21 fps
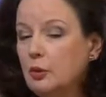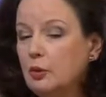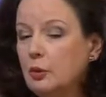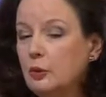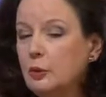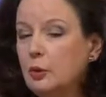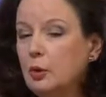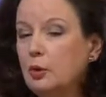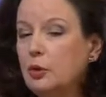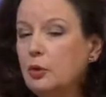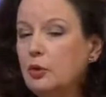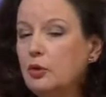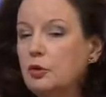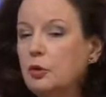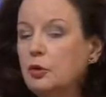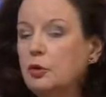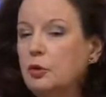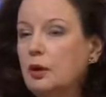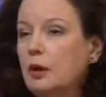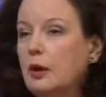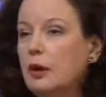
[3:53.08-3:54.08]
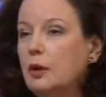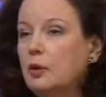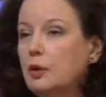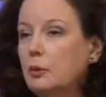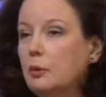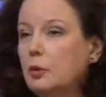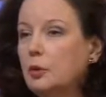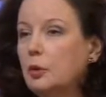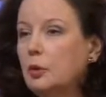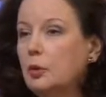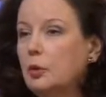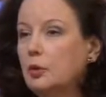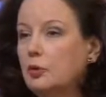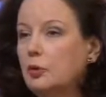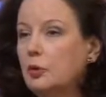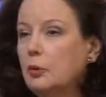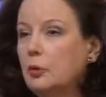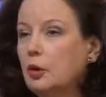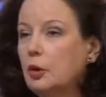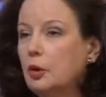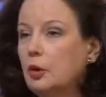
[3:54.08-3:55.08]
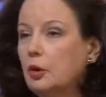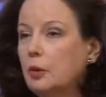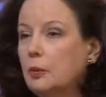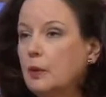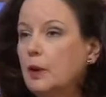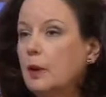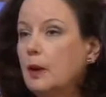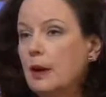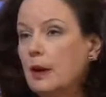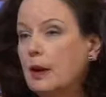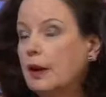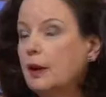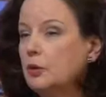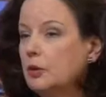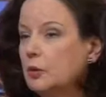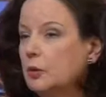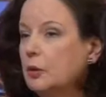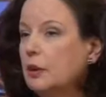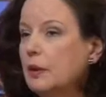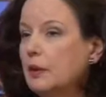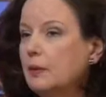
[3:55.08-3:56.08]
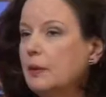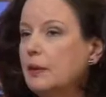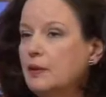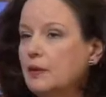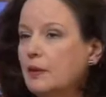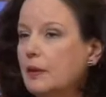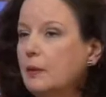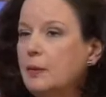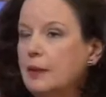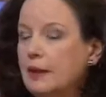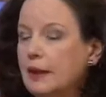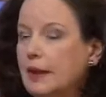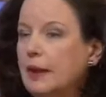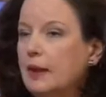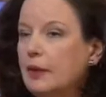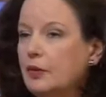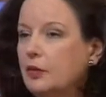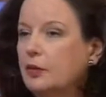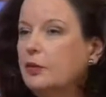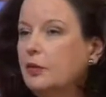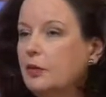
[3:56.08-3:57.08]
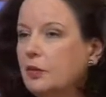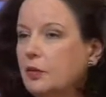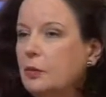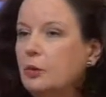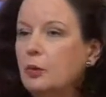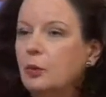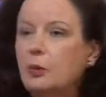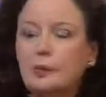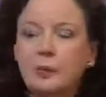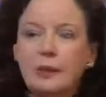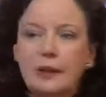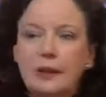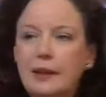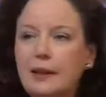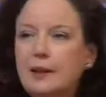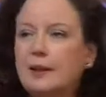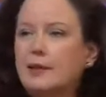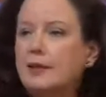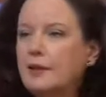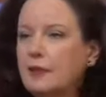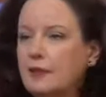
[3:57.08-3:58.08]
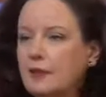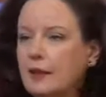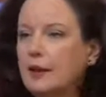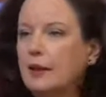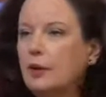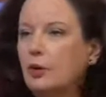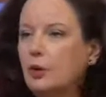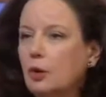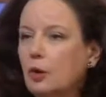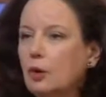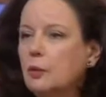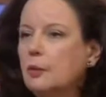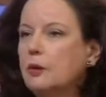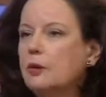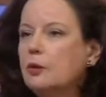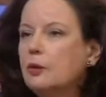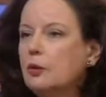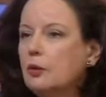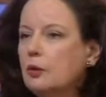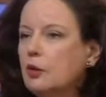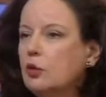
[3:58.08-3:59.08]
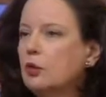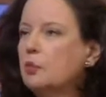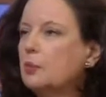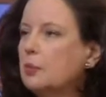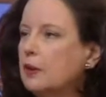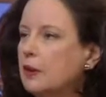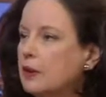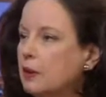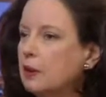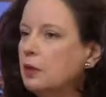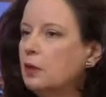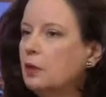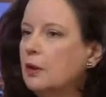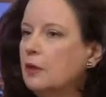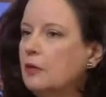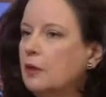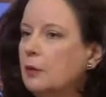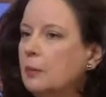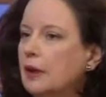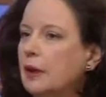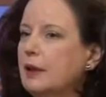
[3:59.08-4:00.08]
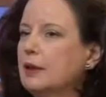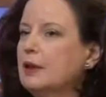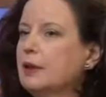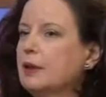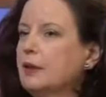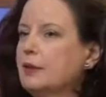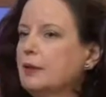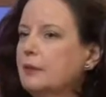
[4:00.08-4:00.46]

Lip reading: employers don't allow them to work from home. And really, when somebody has the flu, please stay home and don't spread it to everybody.